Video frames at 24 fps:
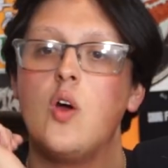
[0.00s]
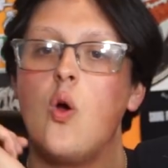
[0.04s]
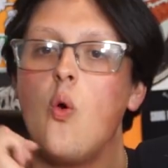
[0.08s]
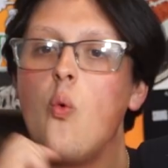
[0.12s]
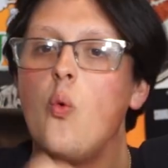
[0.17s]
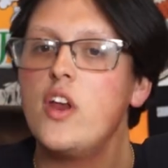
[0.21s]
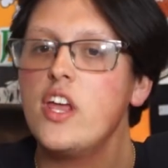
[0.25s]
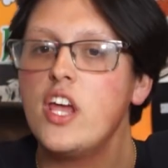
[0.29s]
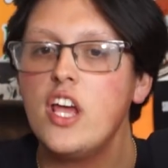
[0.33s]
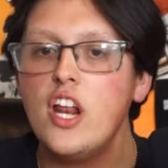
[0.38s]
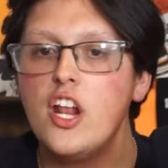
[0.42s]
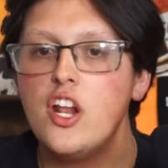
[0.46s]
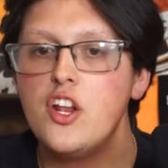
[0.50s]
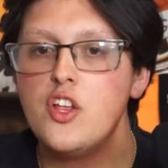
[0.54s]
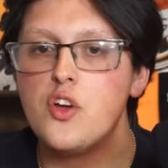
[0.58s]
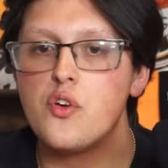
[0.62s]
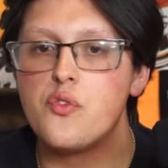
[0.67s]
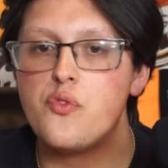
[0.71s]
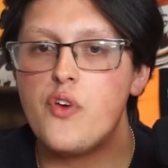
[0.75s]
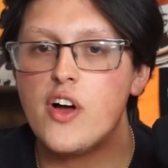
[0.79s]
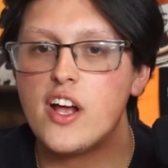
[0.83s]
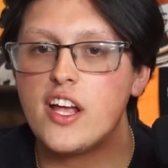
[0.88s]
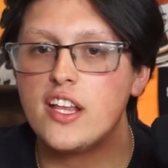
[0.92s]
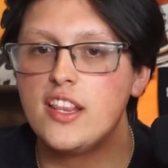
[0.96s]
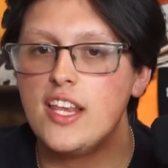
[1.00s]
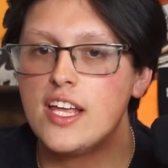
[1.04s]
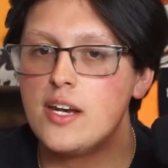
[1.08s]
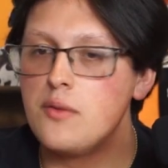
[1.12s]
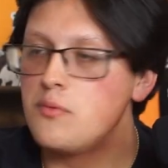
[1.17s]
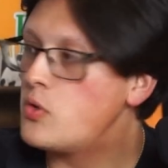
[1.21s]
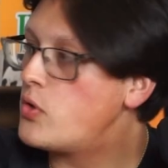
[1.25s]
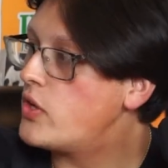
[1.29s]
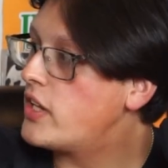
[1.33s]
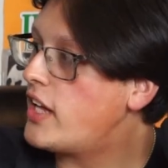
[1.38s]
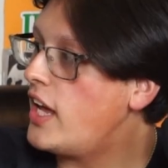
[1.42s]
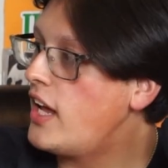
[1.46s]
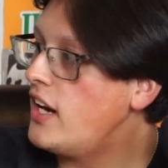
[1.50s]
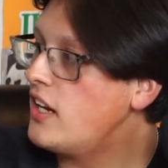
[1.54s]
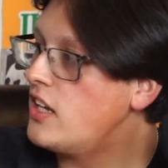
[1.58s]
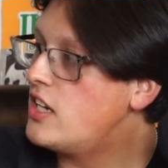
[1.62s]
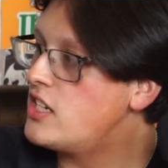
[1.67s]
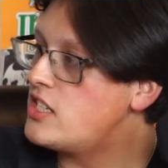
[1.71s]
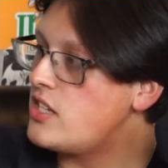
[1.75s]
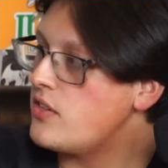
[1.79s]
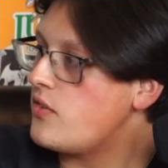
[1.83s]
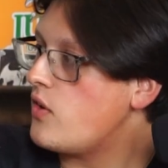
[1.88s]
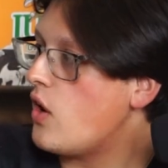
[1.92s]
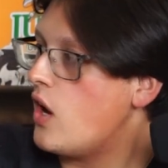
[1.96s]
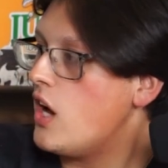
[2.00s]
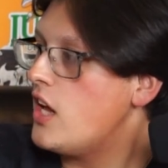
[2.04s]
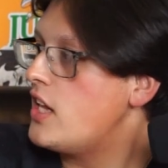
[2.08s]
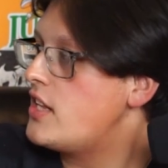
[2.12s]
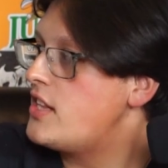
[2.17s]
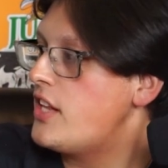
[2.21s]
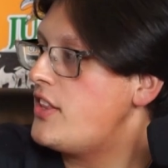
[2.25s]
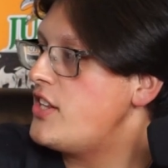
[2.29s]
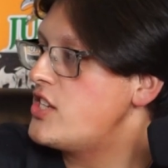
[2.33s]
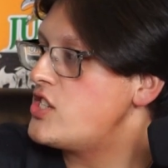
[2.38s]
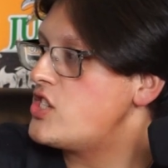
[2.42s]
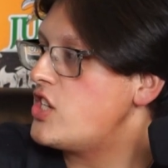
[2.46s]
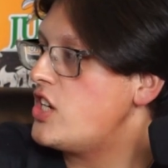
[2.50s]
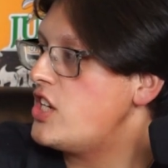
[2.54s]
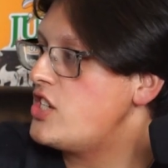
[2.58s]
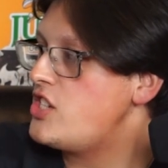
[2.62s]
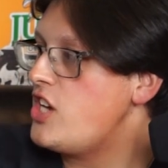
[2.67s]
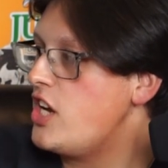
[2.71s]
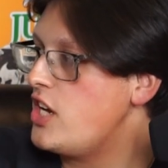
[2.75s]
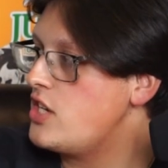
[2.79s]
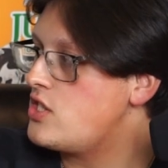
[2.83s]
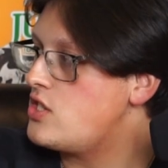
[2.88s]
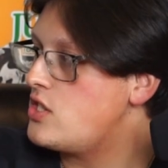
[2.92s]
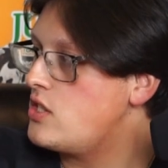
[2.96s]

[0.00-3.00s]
What are you going to do? Fucking let them do it again? Because nothing's going to change.